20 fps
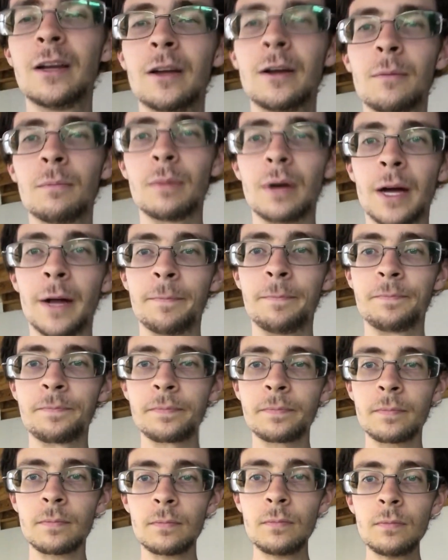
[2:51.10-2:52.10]
But
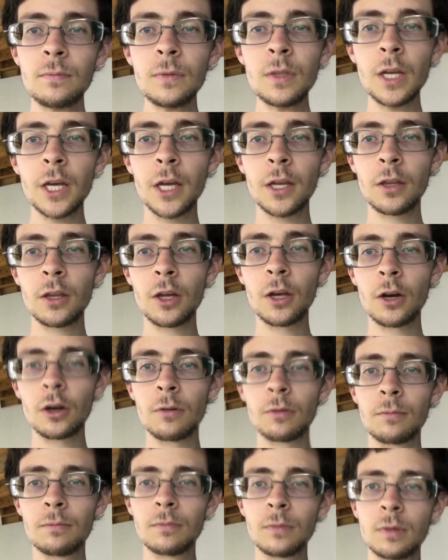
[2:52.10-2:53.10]
in the
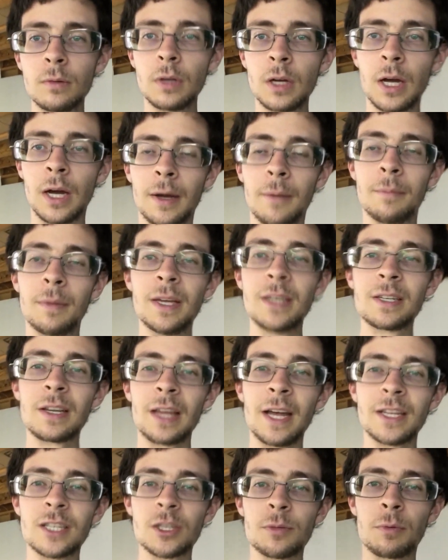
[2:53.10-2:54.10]
mid to
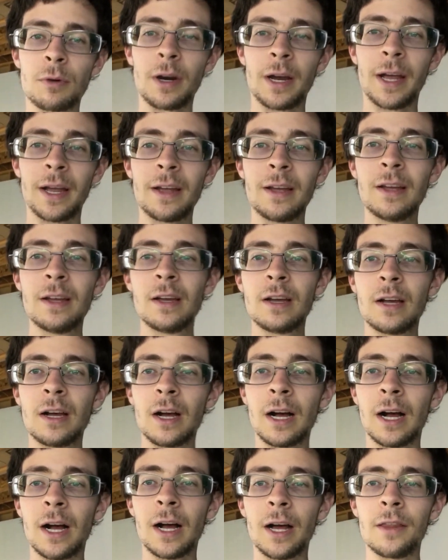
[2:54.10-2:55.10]
late spring,
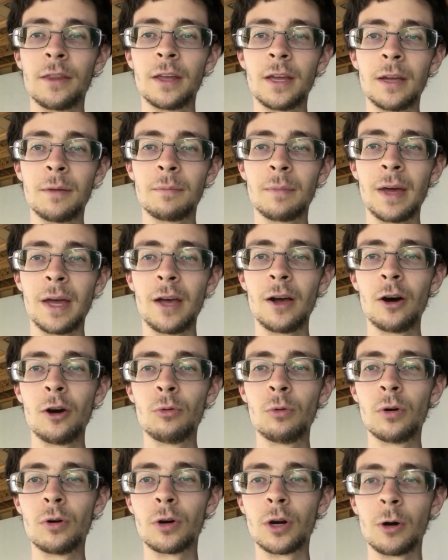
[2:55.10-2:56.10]
the male
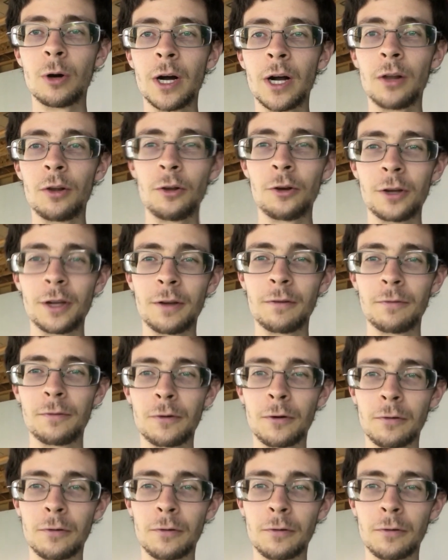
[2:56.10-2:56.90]
will go out looking for